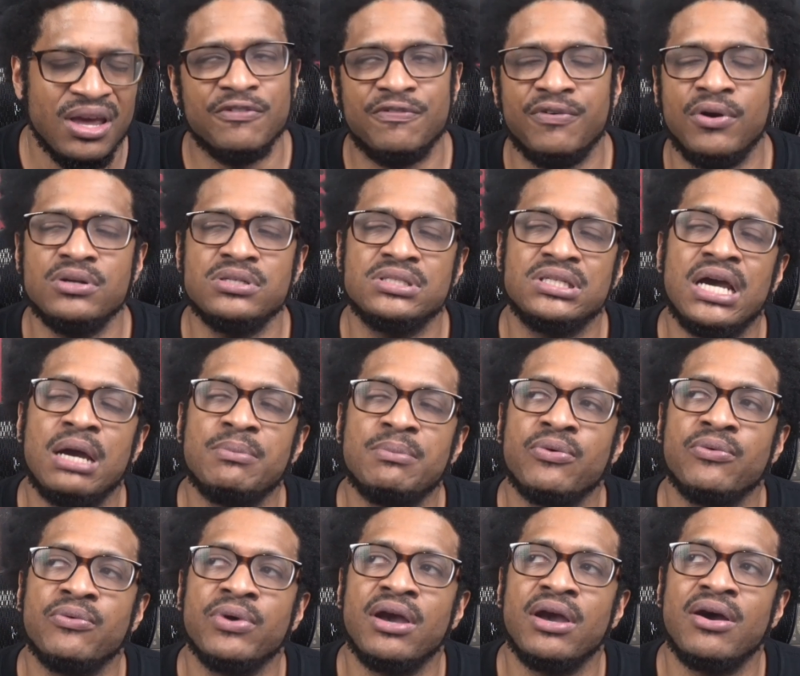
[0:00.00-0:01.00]
The first time
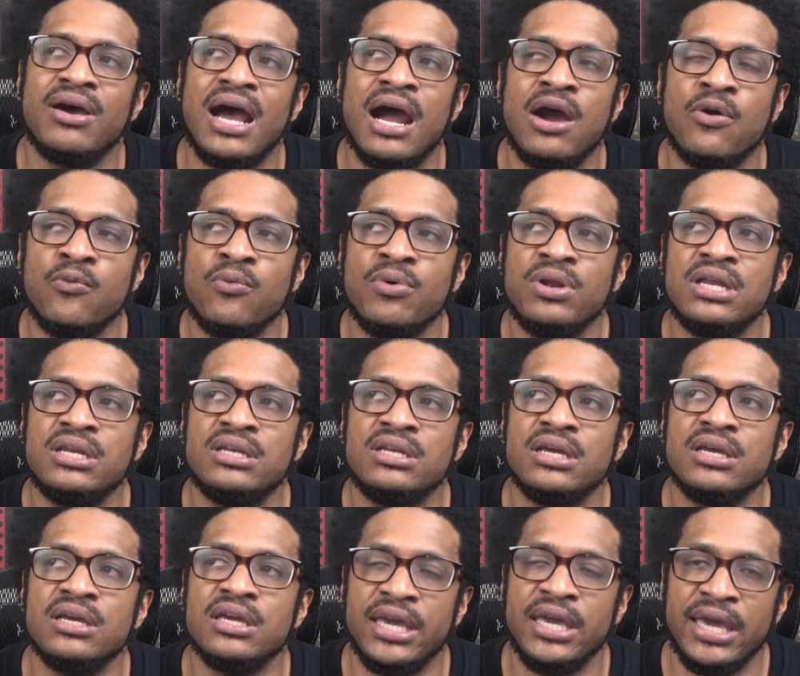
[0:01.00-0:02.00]
around, I really
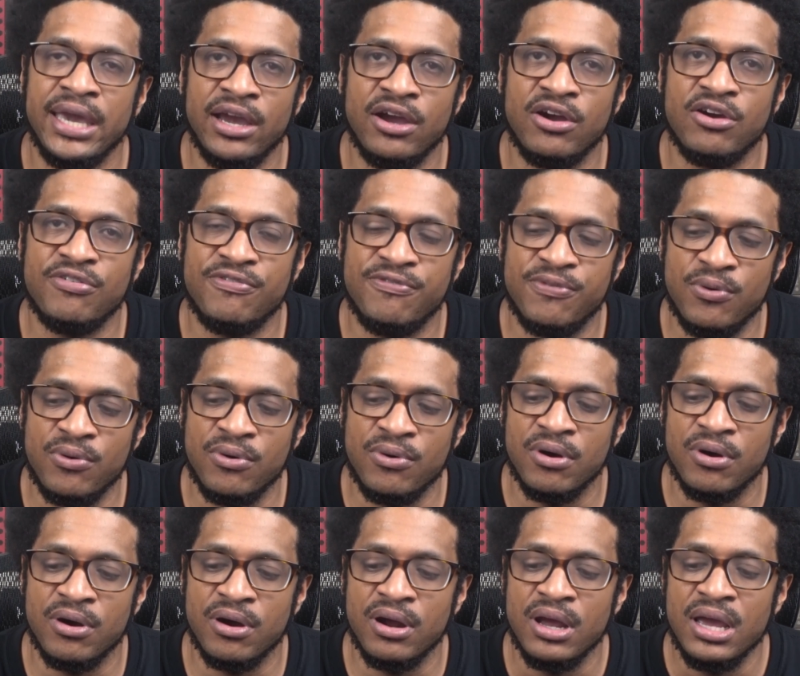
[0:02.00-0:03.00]
didn't care
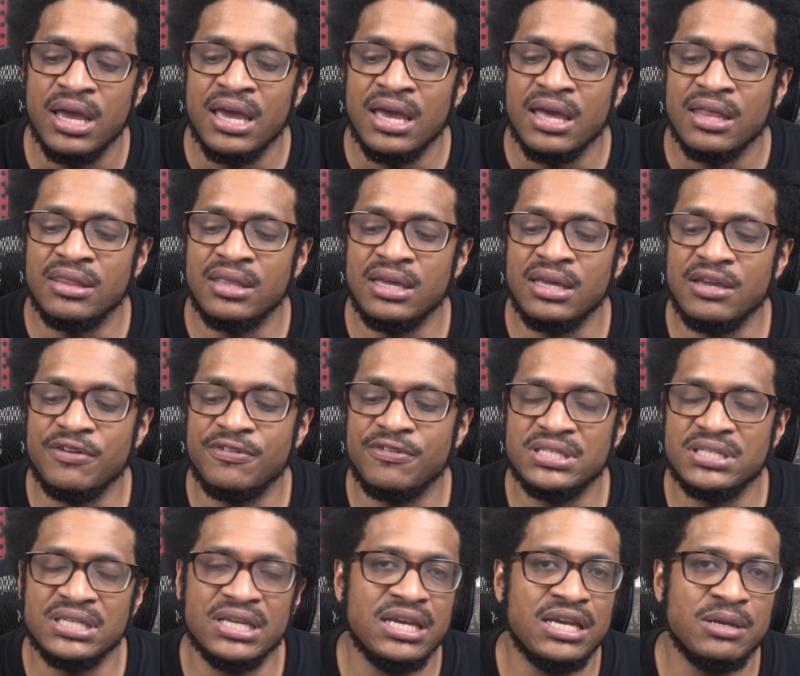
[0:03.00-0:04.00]
for the
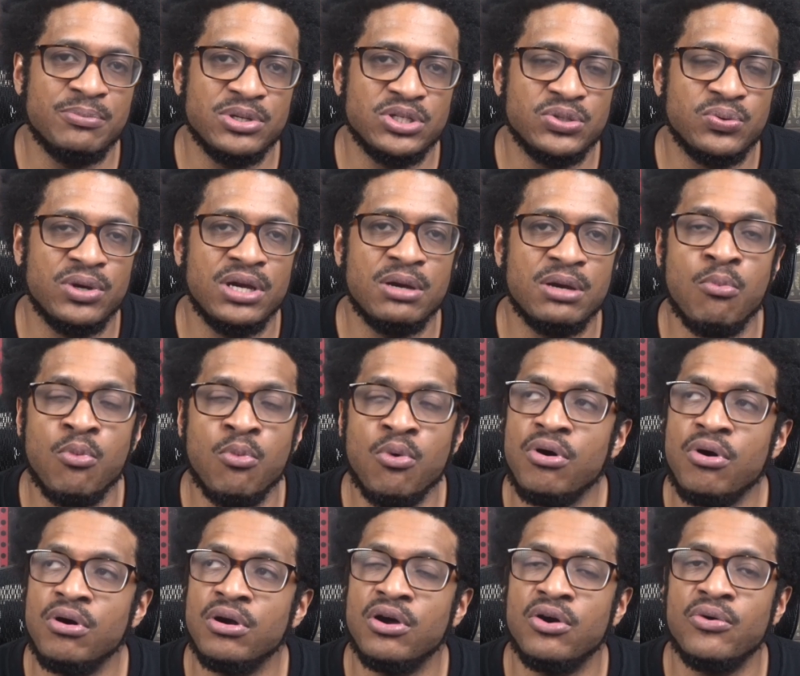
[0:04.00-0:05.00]
scene between
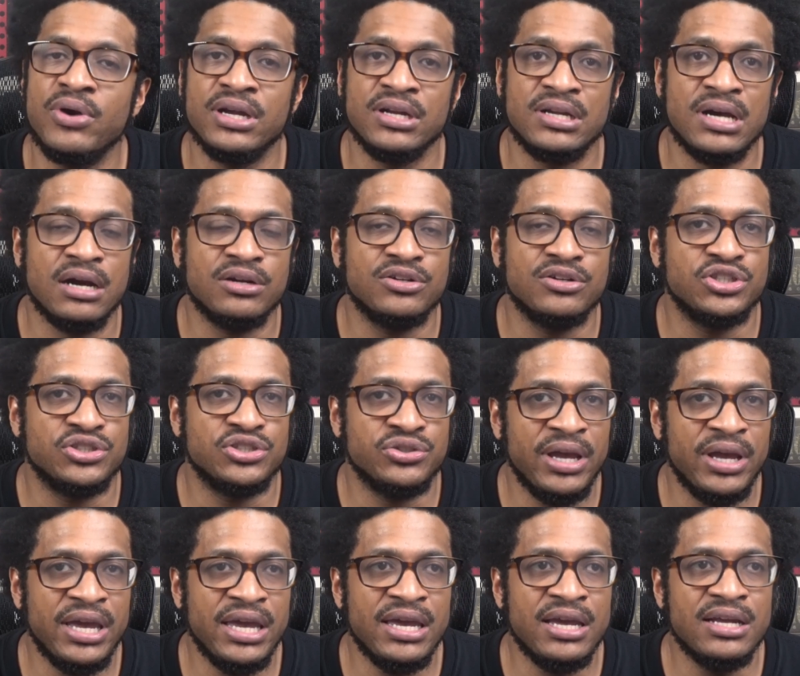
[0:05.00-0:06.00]
Mordo and Doctor
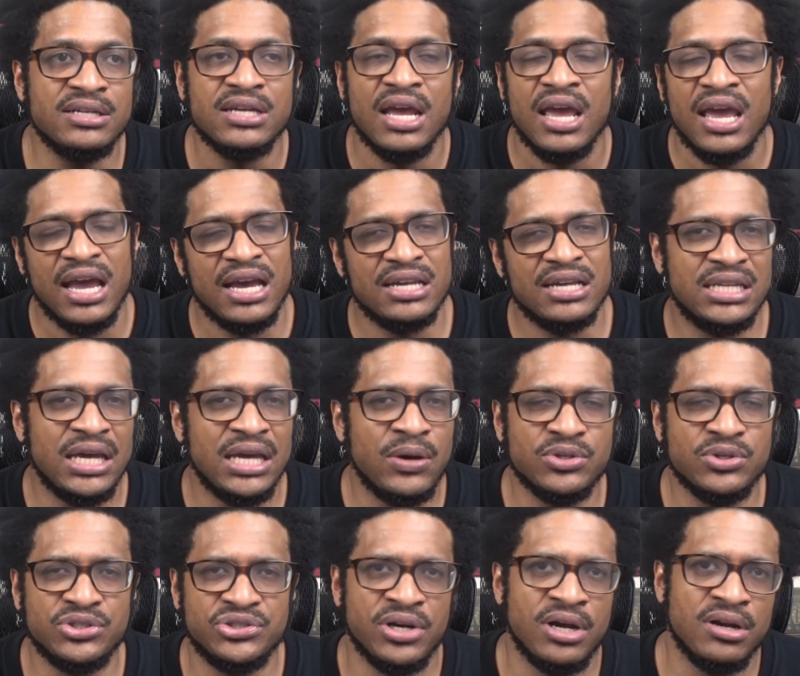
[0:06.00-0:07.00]
Strange as they
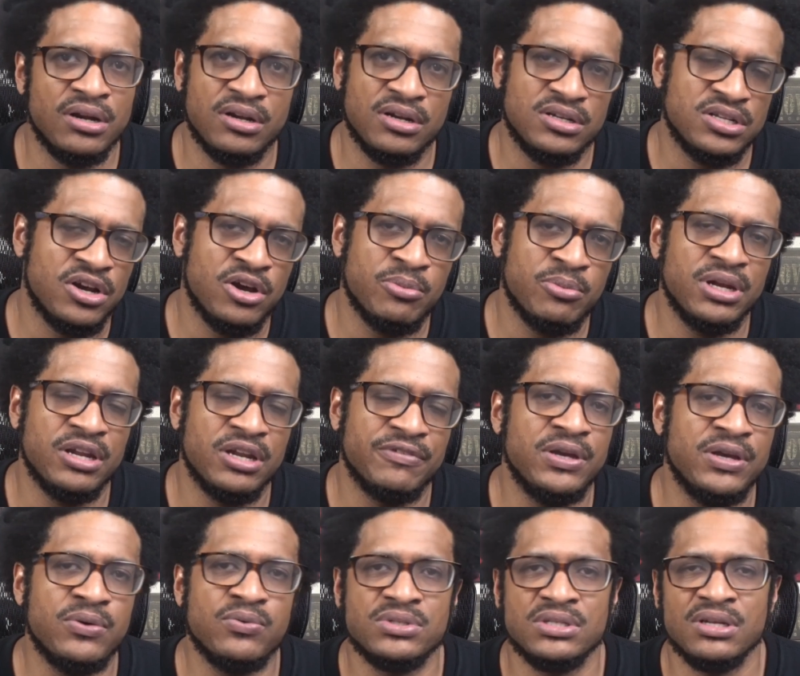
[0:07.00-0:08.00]
was trying to determine if
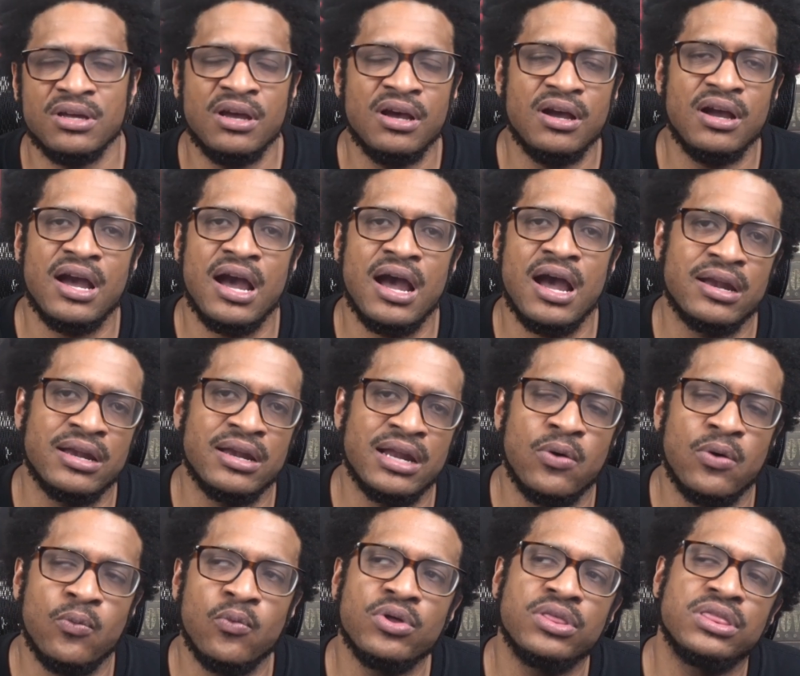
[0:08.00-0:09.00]
he was a good guy or
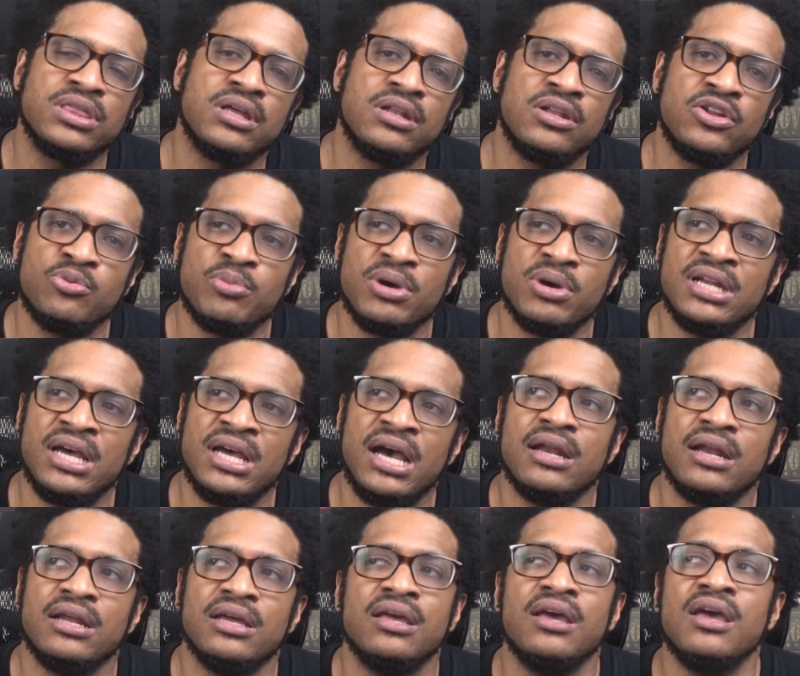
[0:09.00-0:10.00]
not with the Illuminati.